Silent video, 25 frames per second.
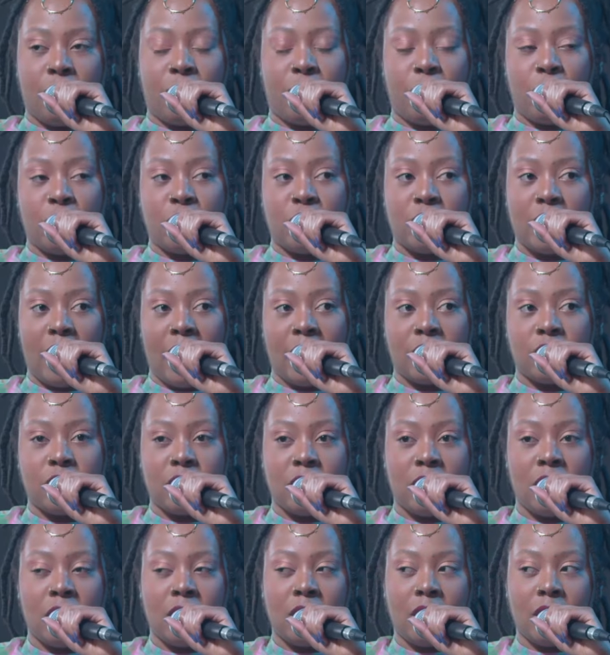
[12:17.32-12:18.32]
afford to
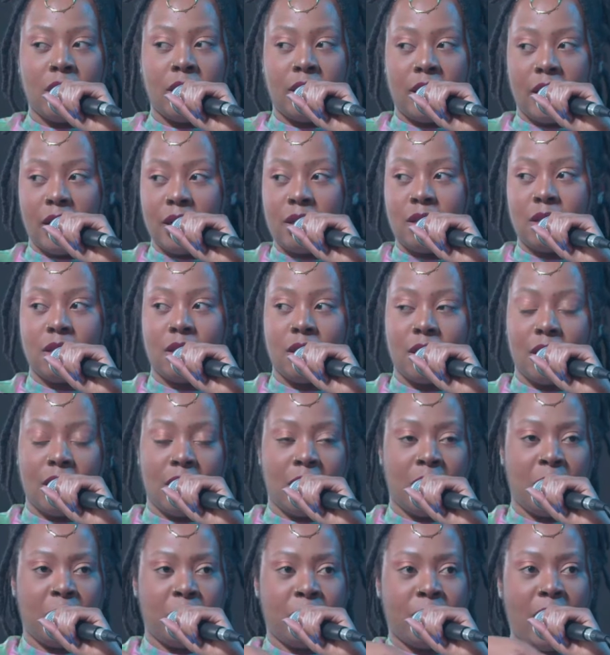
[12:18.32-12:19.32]
actually get
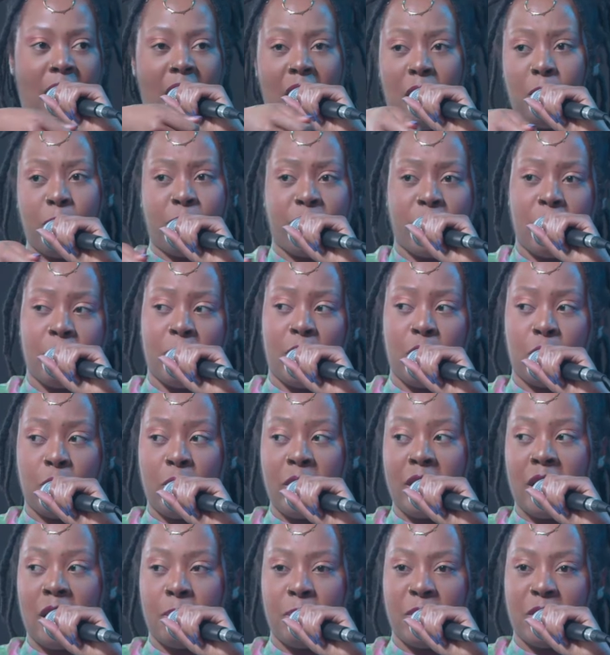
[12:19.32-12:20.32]
help from a
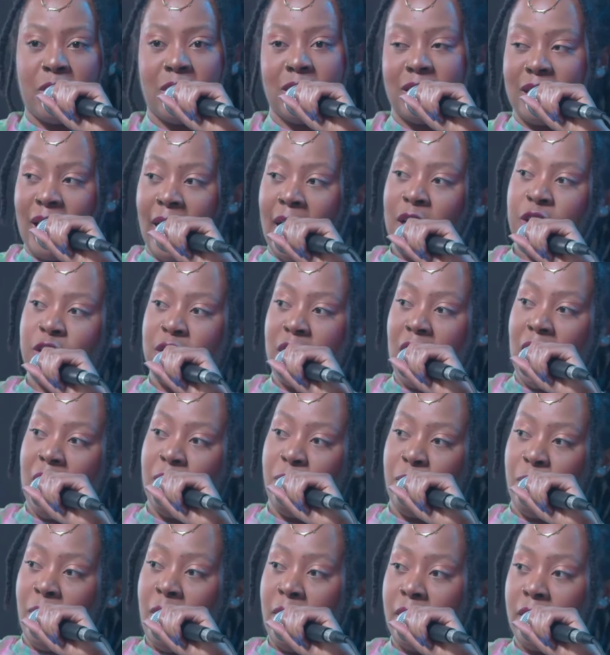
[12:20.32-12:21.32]
lawyer because I actually
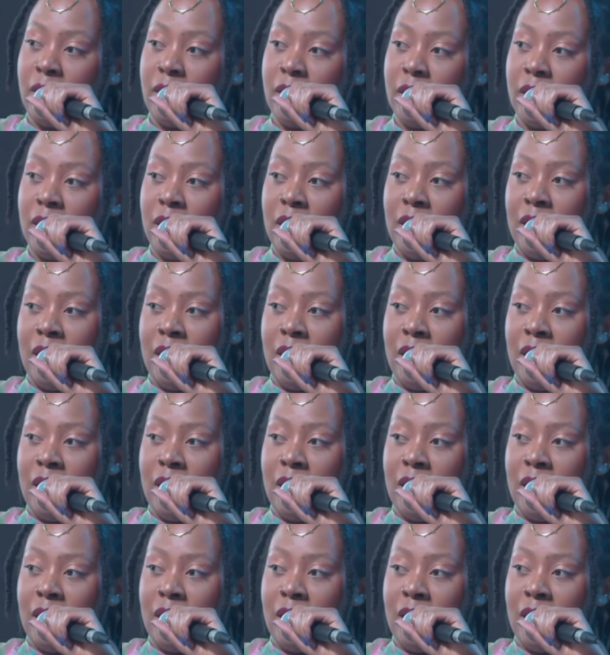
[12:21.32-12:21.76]
have work.